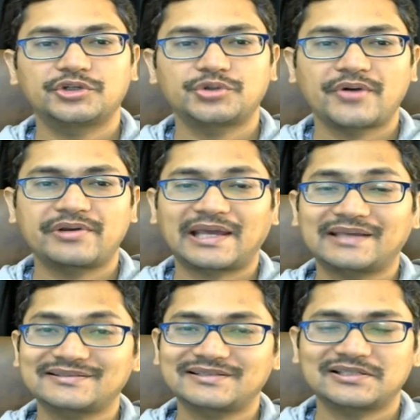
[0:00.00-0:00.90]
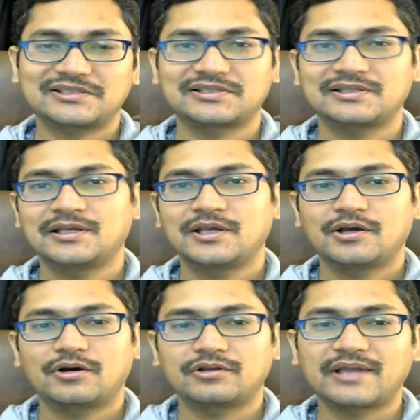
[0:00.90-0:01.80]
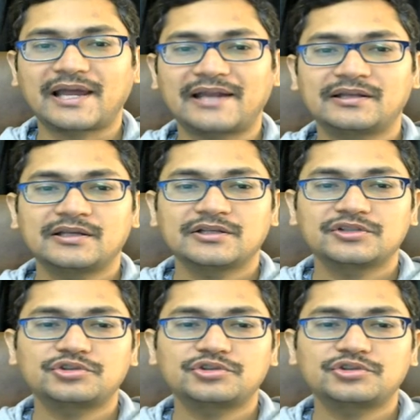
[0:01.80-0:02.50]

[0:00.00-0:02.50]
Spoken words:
have an access on that,